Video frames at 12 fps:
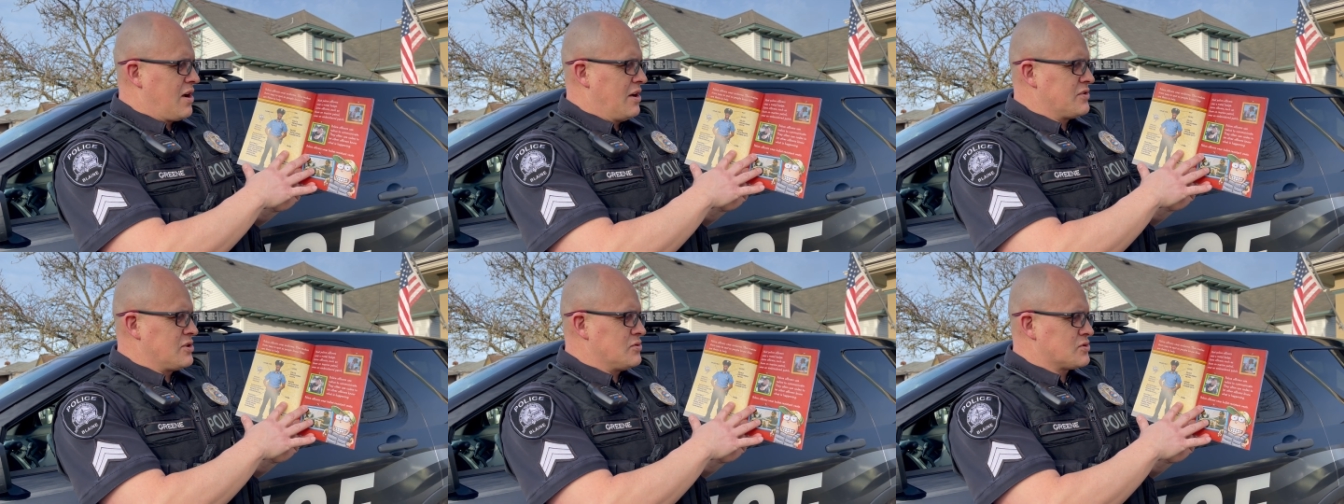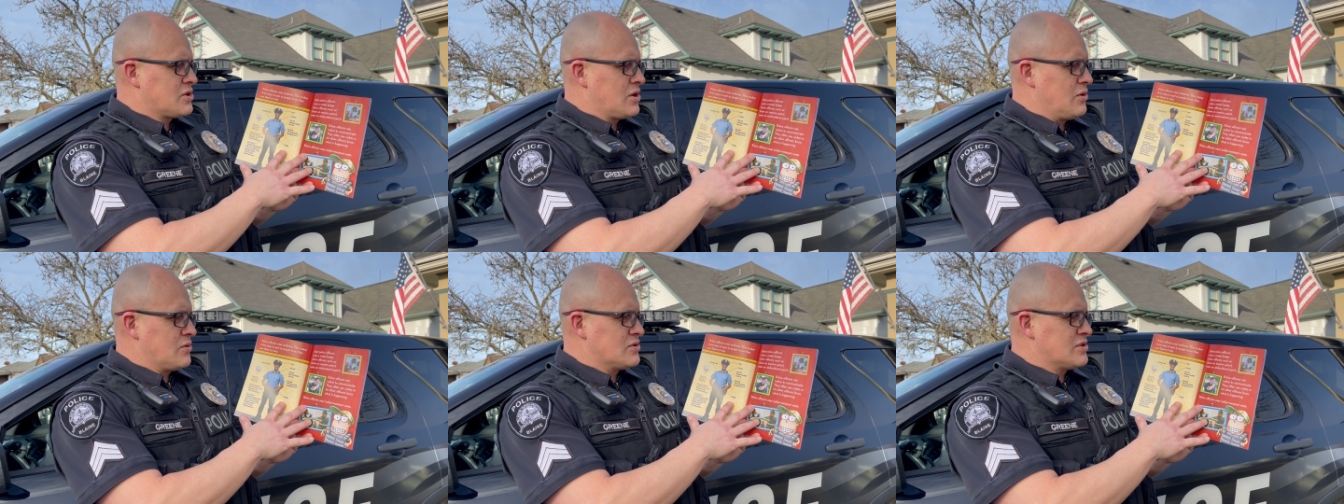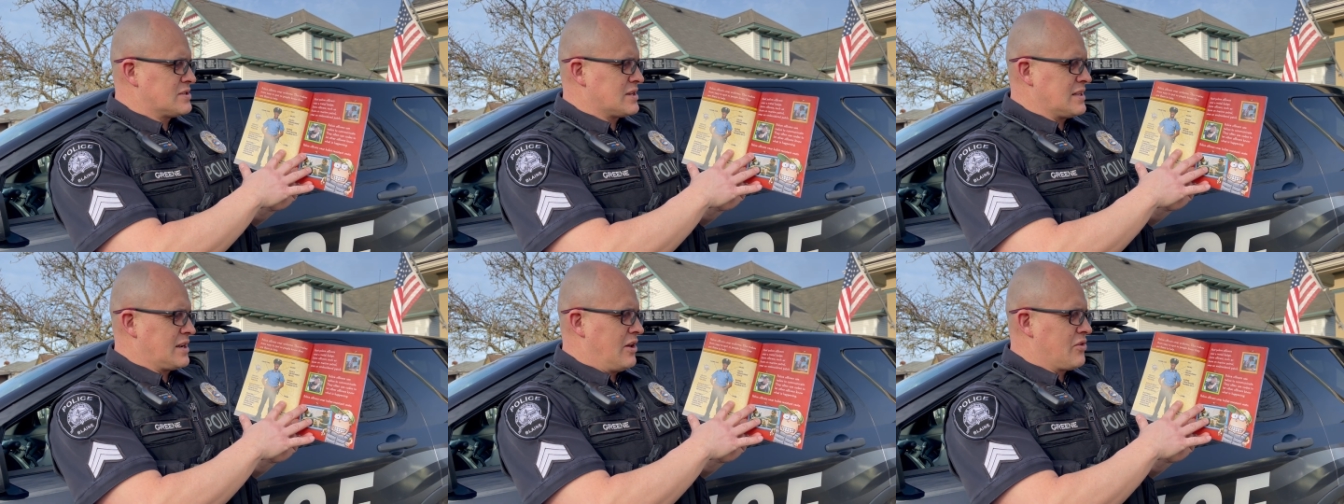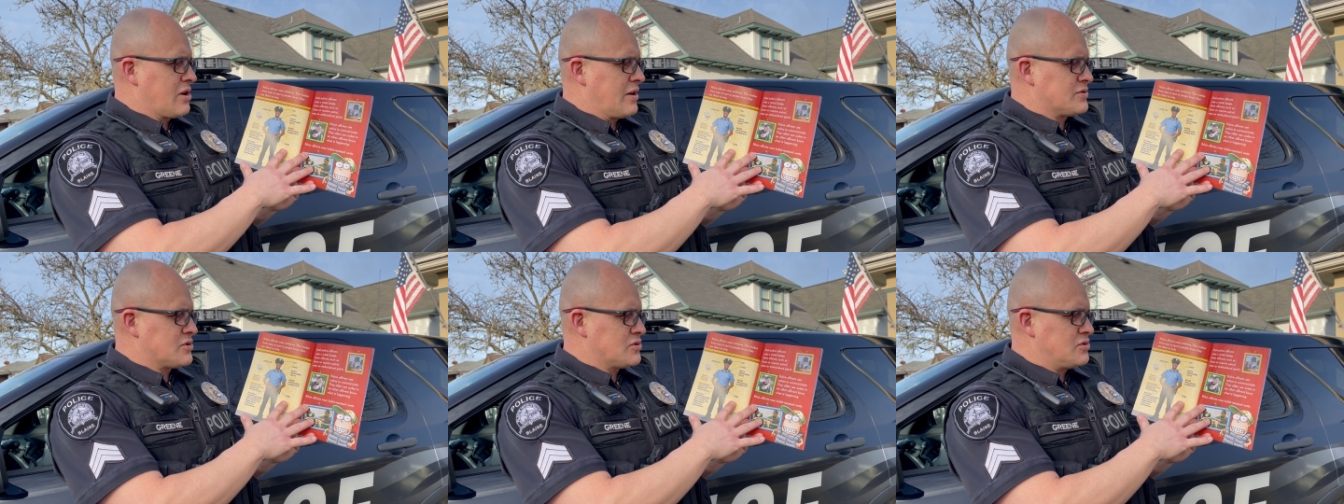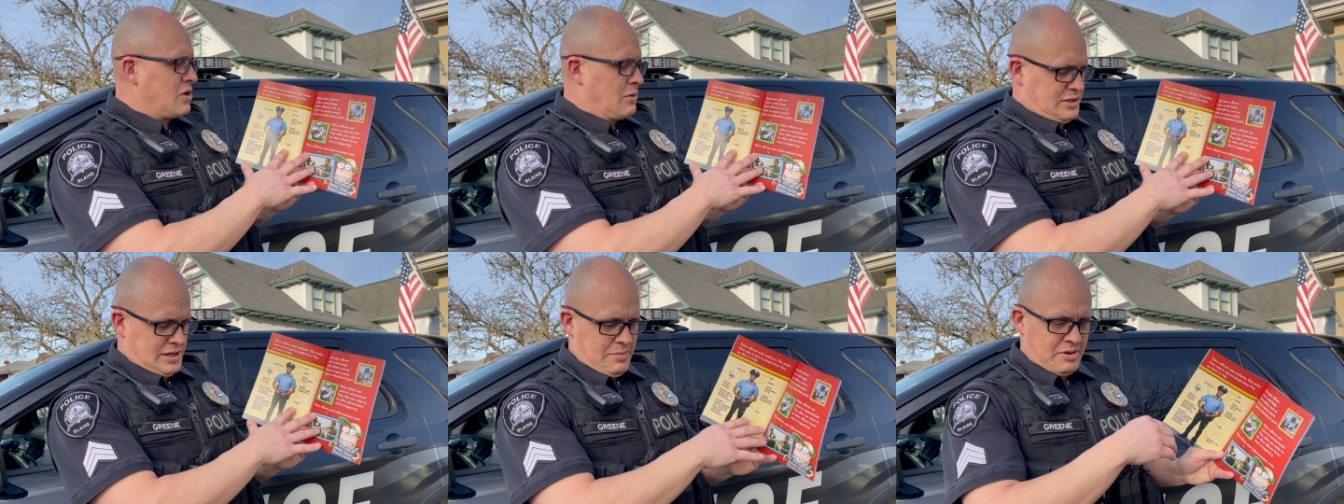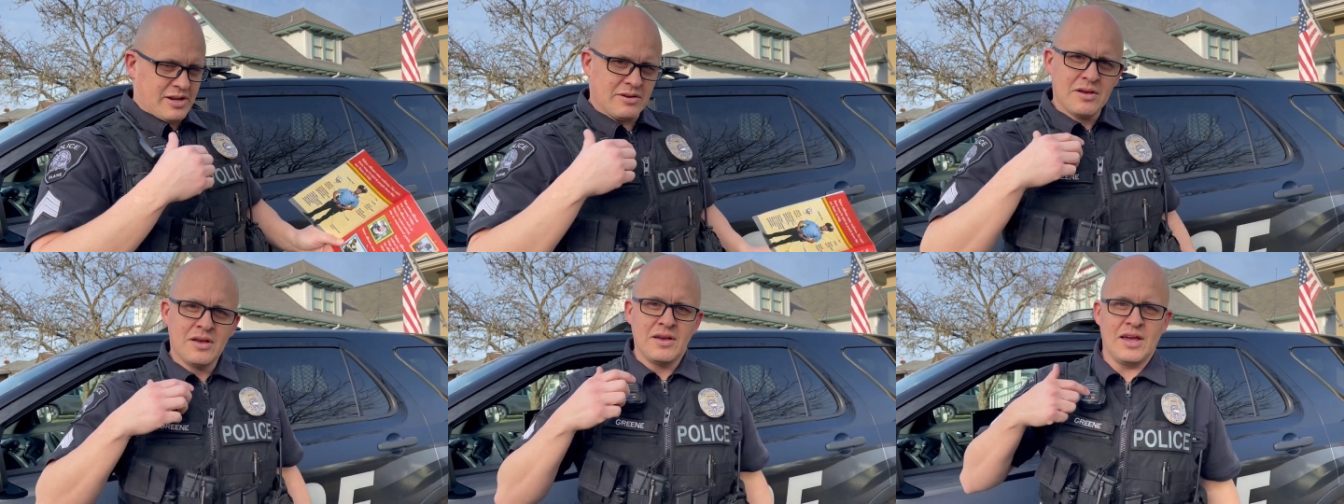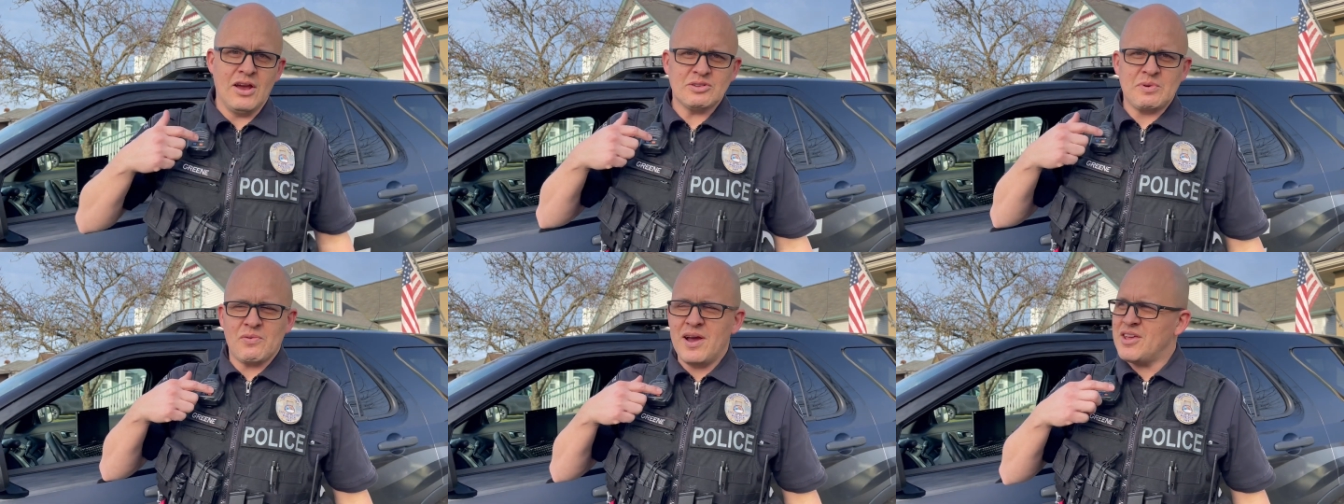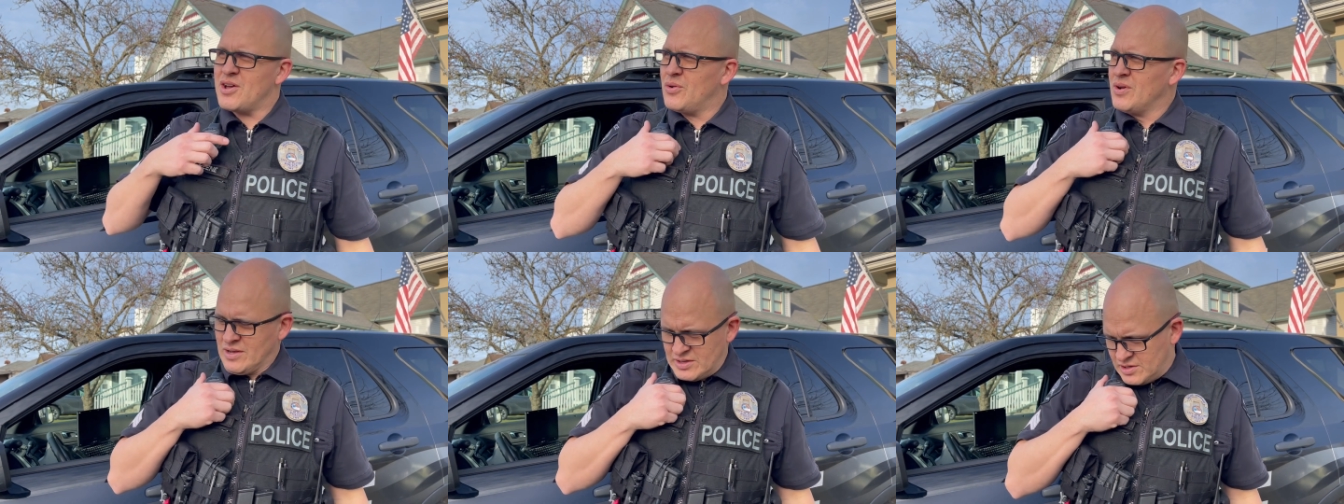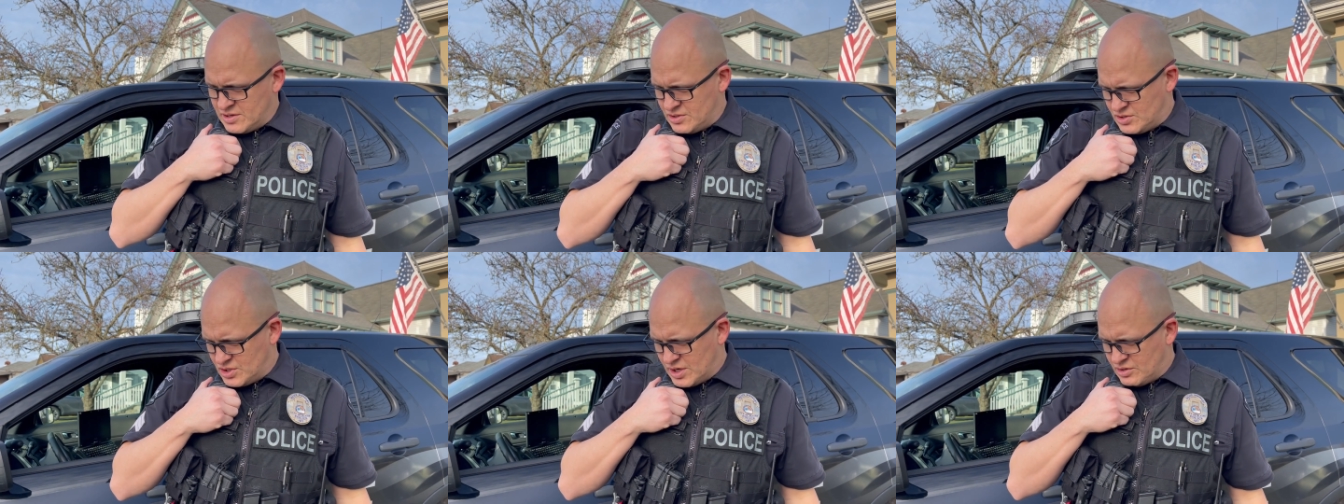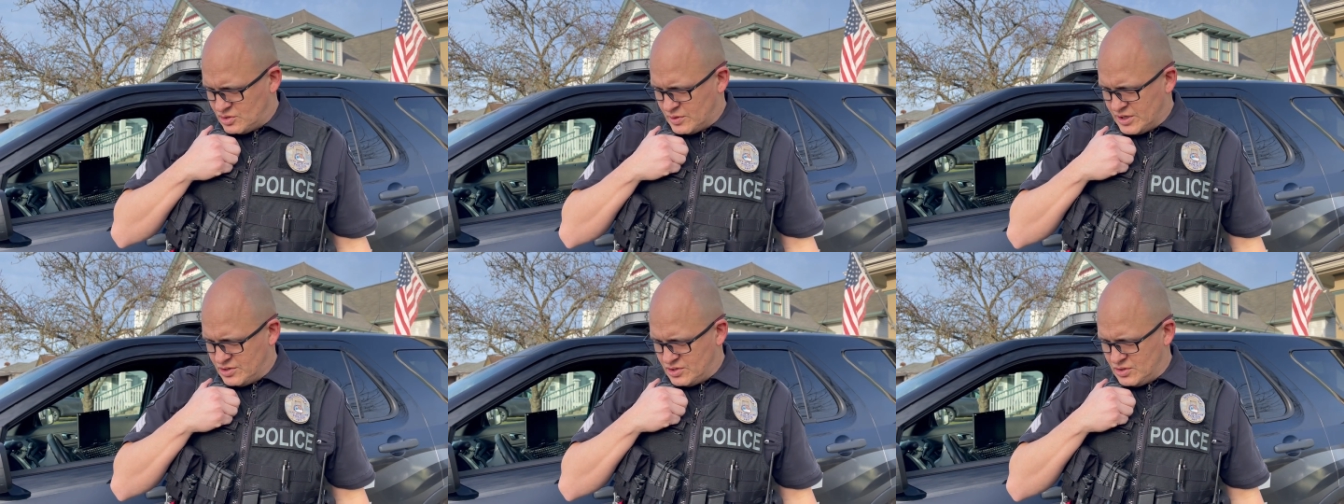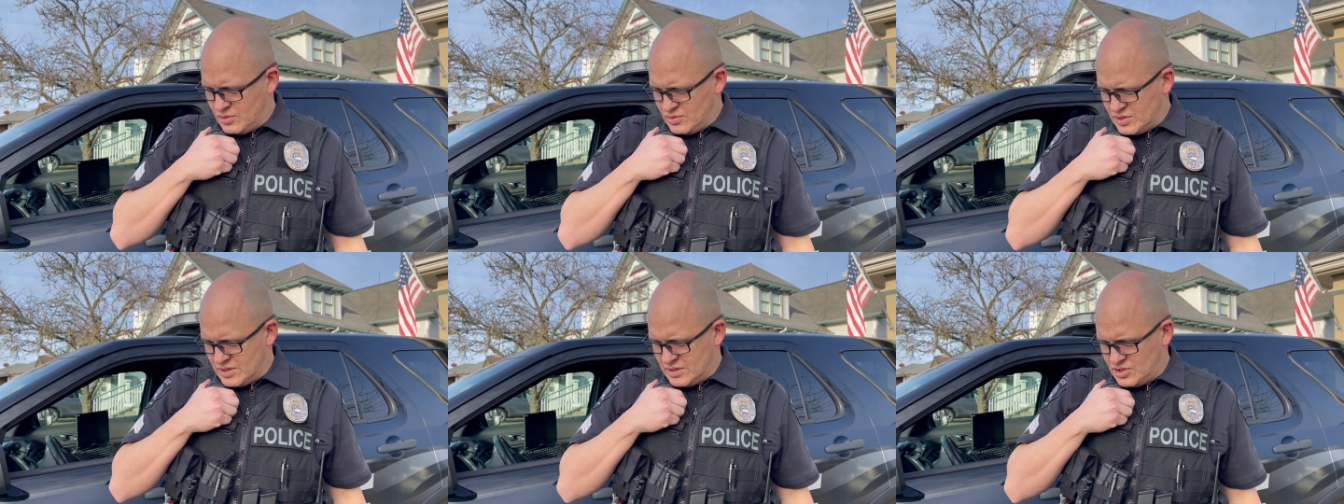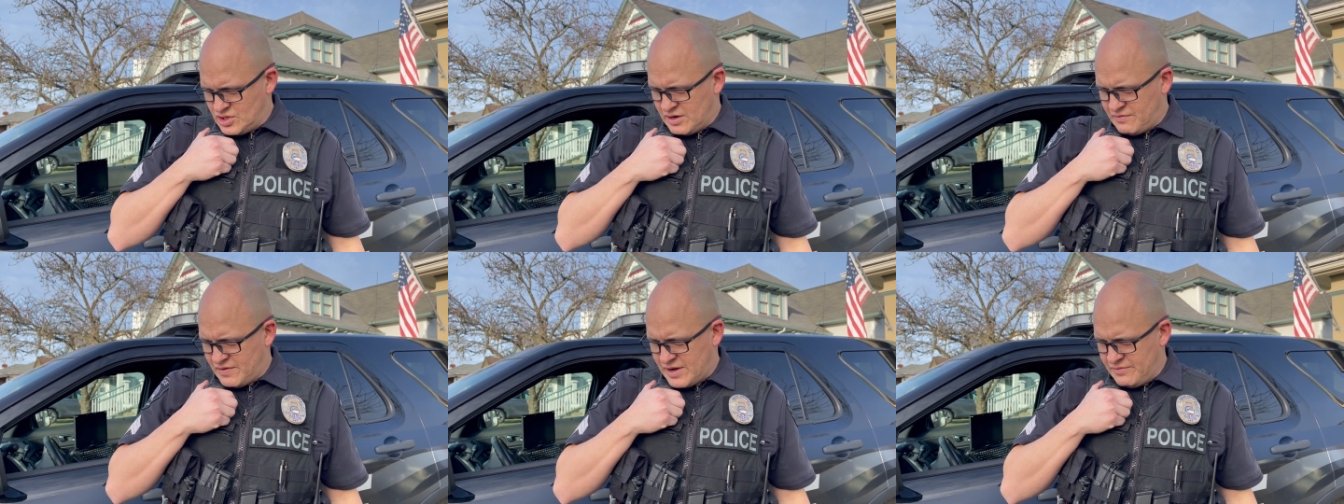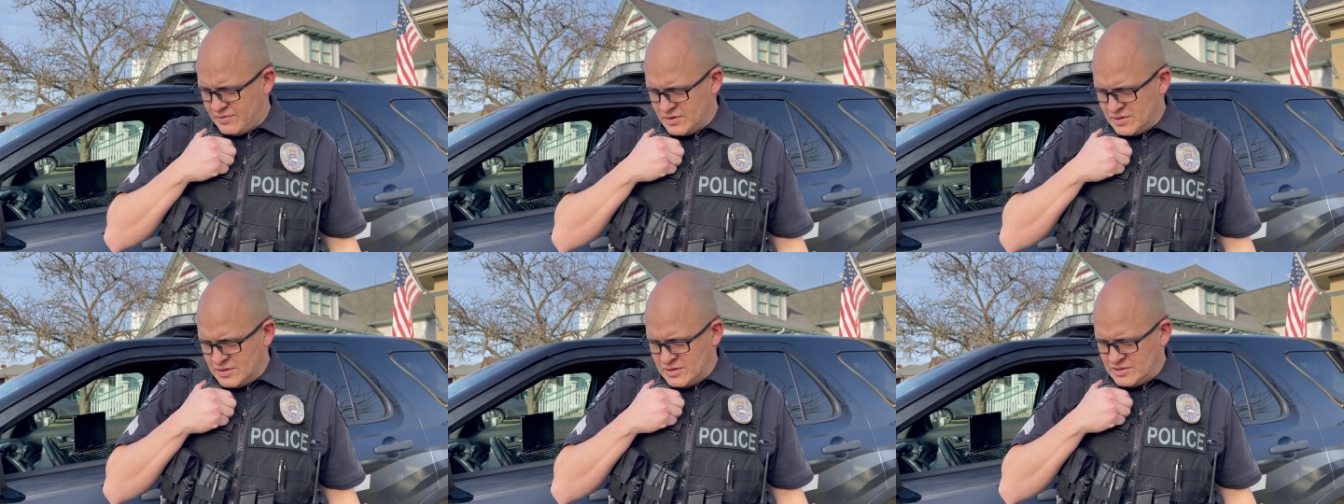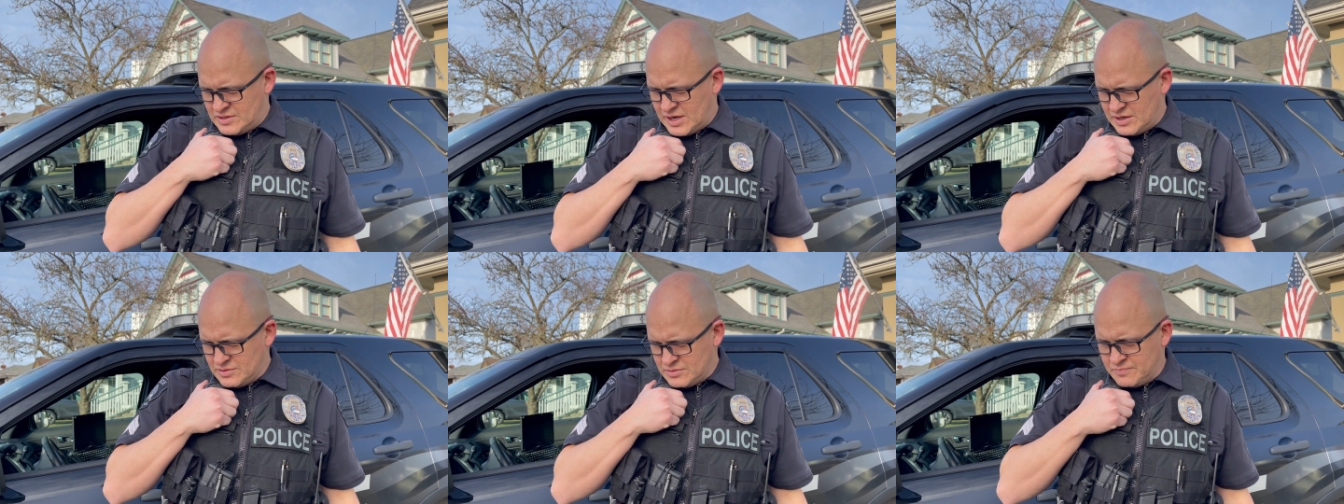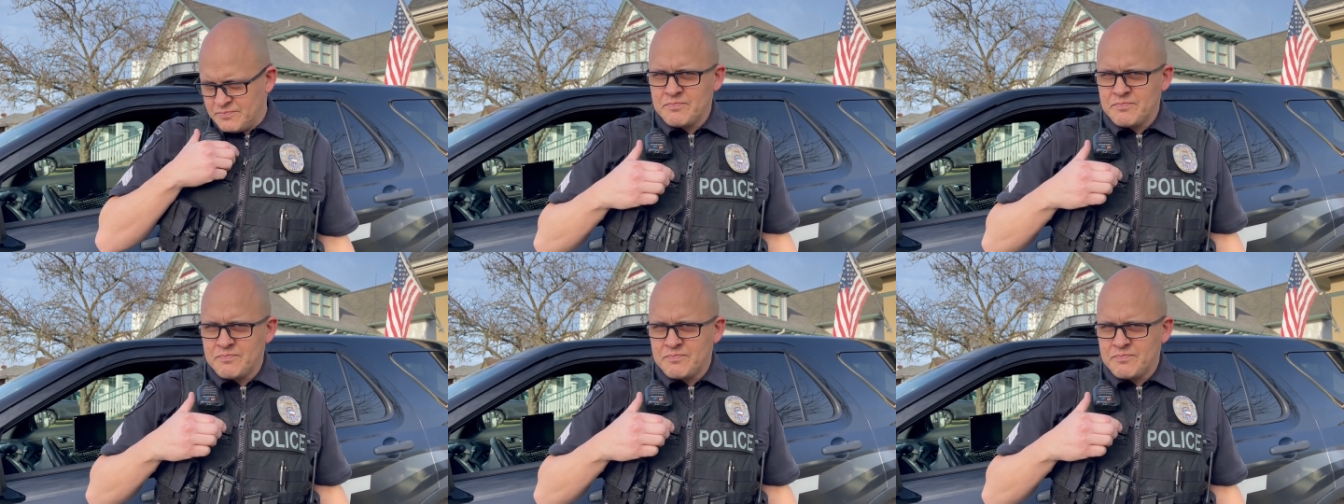They often use codes to let other officers know what is happening. Here's my radio. John 22 to John 5. Status.